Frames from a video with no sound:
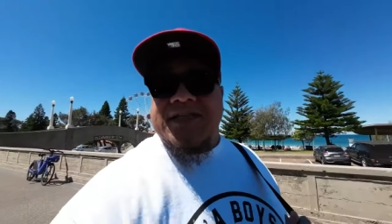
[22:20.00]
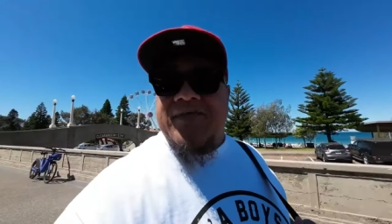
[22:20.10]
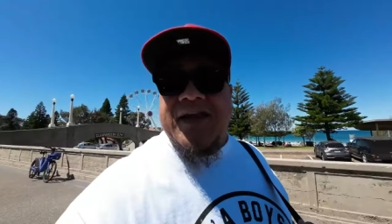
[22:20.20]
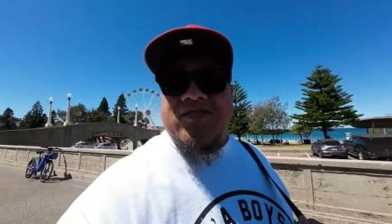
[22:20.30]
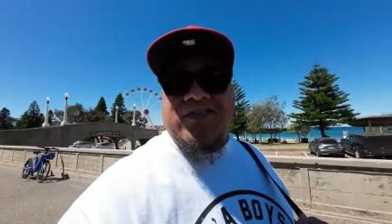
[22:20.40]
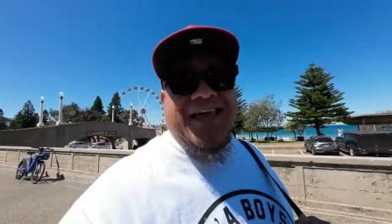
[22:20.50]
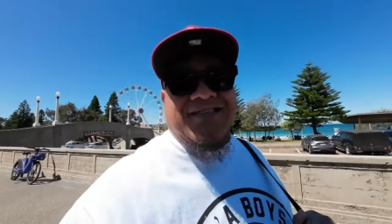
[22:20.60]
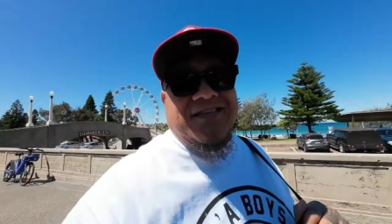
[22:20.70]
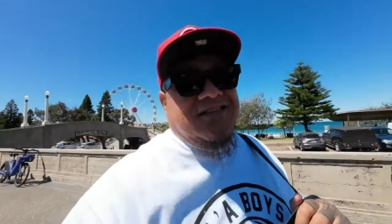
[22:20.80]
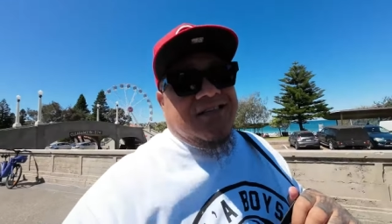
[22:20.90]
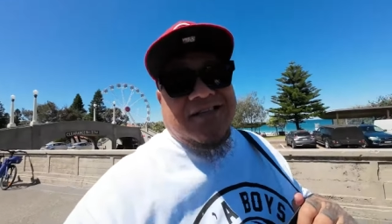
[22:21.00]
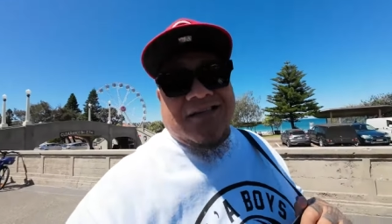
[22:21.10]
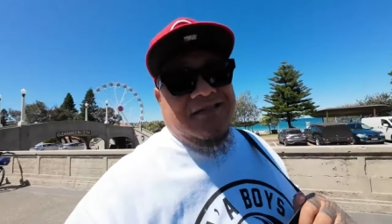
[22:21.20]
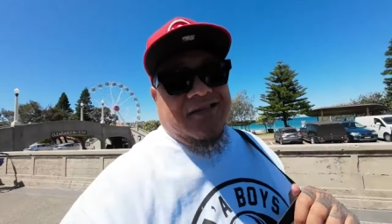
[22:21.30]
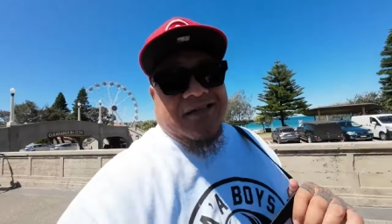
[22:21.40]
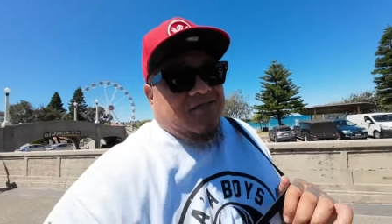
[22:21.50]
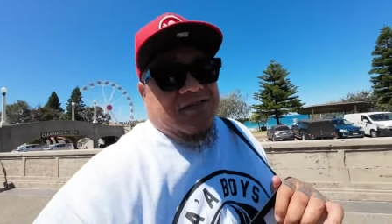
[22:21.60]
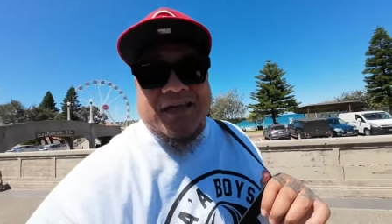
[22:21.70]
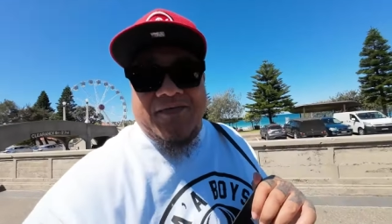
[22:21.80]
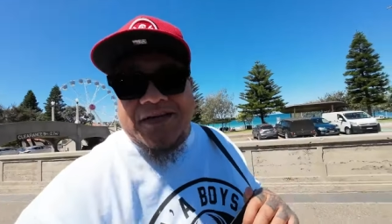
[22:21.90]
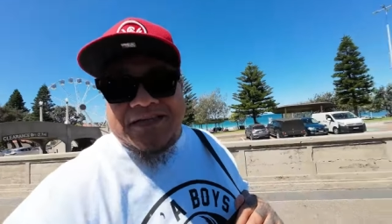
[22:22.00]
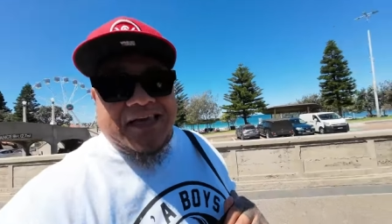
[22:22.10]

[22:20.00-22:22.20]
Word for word: 700,000, just so, you know, give and